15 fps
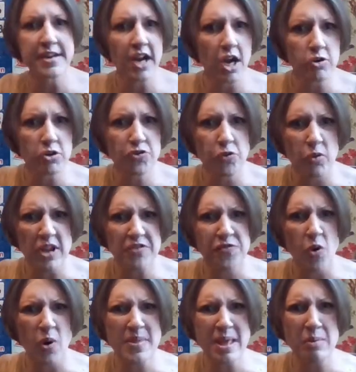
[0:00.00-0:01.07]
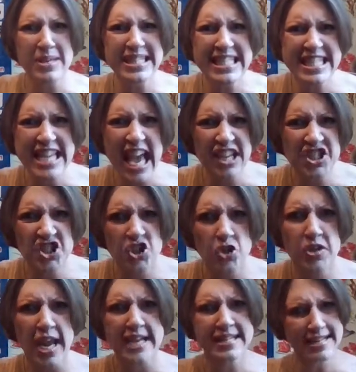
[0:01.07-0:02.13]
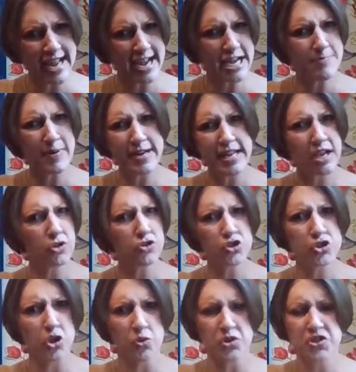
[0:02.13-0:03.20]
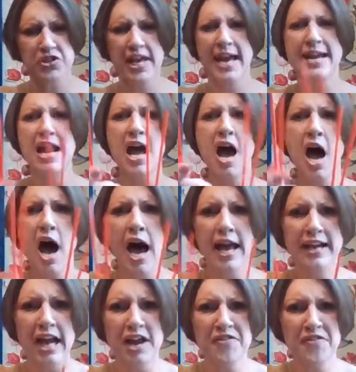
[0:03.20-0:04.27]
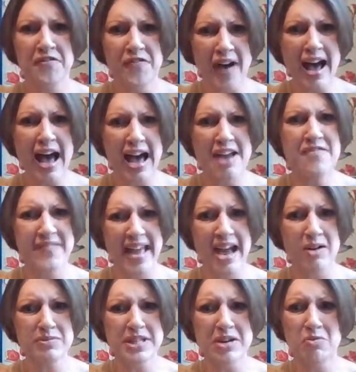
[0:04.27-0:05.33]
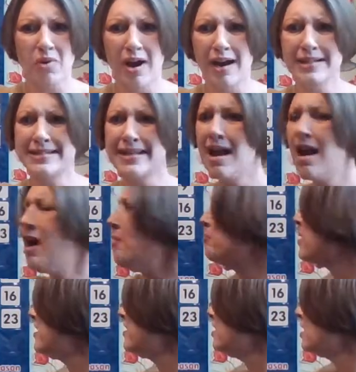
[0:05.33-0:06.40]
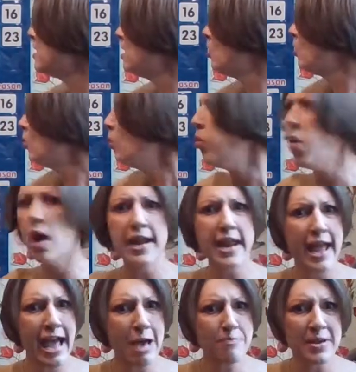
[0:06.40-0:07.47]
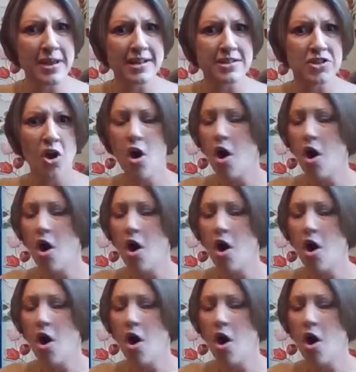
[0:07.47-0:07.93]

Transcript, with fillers: 144, and that was yesterday. Did anybody else notice that? I got five counting rods, but what happened?